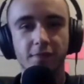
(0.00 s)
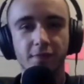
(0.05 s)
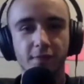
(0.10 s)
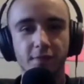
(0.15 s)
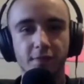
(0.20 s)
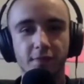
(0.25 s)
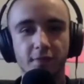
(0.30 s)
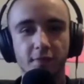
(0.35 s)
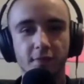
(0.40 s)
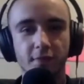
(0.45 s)

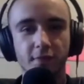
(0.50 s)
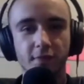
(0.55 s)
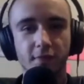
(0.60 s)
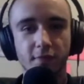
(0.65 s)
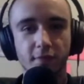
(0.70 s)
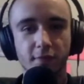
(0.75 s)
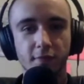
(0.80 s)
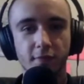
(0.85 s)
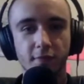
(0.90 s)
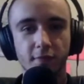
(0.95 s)

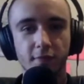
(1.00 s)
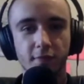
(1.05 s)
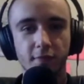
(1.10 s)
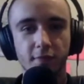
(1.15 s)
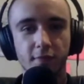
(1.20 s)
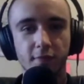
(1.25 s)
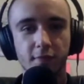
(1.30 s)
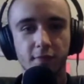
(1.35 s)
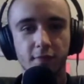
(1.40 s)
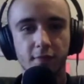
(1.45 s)

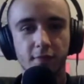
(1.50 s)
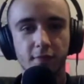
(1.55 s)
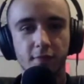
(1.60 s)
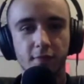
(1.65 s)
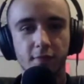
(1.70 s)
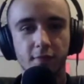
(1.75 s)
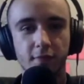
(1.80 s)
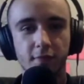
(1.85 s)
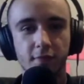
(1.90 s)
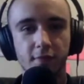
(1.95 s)

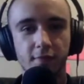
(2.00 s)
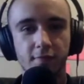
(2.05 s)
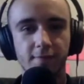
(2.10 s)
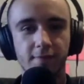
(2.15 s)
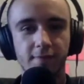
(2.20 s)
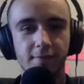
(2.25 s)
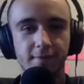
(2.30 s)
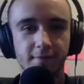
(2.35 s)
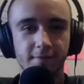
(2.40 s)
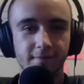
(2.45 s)

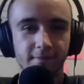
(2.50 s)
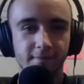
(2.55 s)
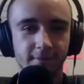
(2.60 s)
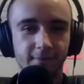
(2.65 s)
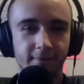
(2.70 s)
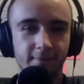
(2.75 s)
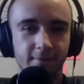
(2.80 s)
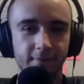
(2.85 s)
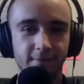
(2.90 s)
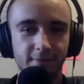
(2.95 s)

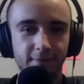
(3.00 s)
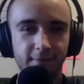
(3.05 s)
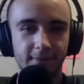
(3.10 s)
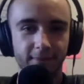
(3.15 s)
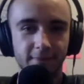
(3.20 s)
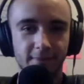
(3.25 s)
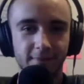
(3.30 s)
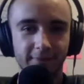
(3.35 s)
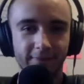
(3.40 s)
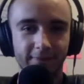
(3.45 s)

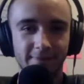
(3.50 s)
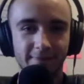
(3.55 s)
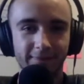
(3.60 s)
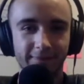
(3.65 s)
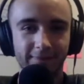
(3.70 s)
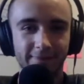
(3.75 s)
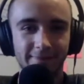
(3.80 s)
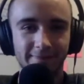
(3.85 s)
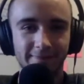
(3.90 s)
(not speaking)